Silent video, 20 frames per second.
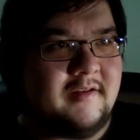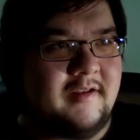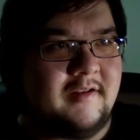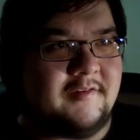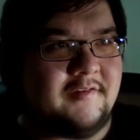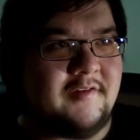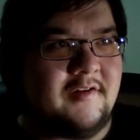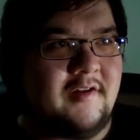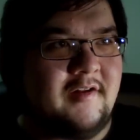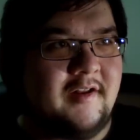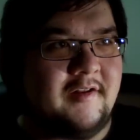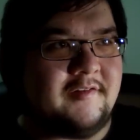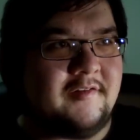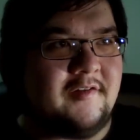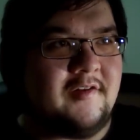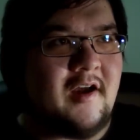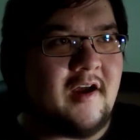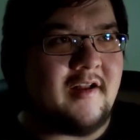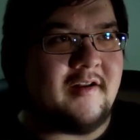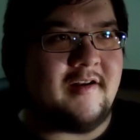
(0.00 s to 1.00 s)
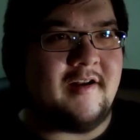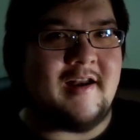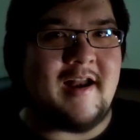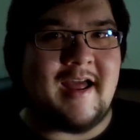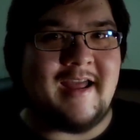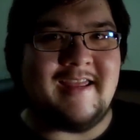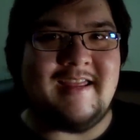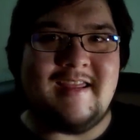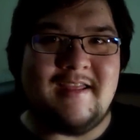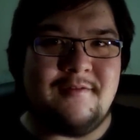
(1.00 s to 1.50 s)
it's it's not
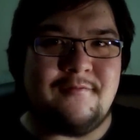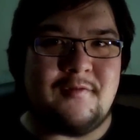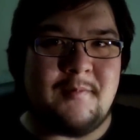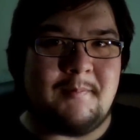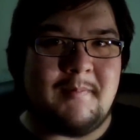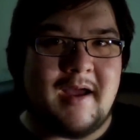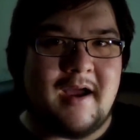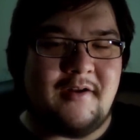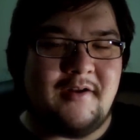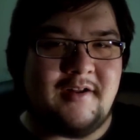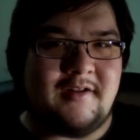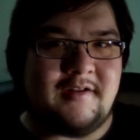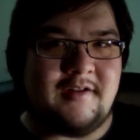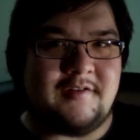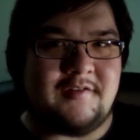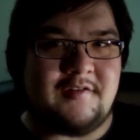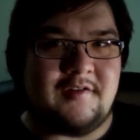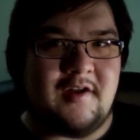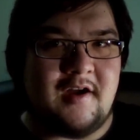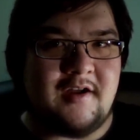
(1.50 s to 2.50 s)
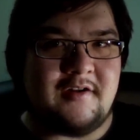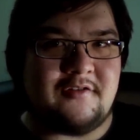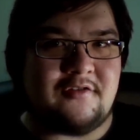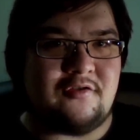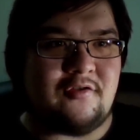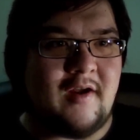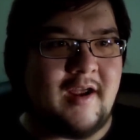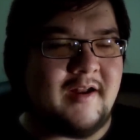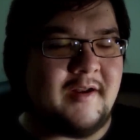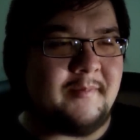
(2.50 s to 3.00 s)
naive about it, and it's not
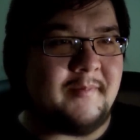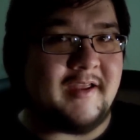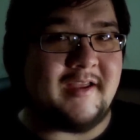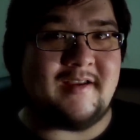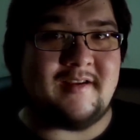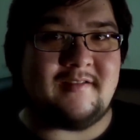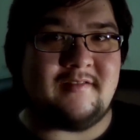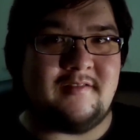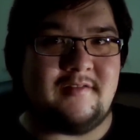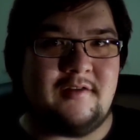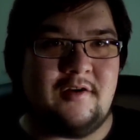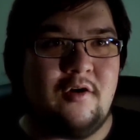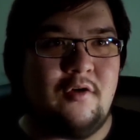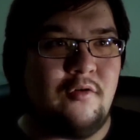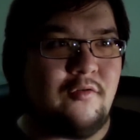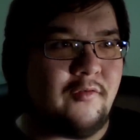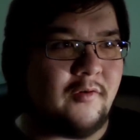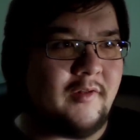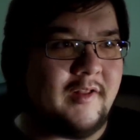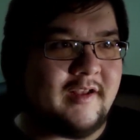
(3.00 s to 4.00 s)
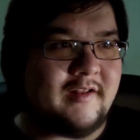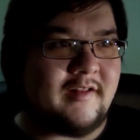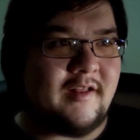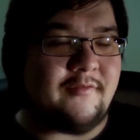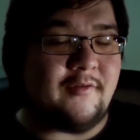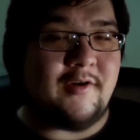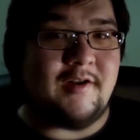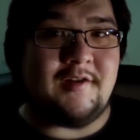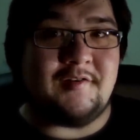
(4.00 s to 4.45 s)
trying to be overly clever.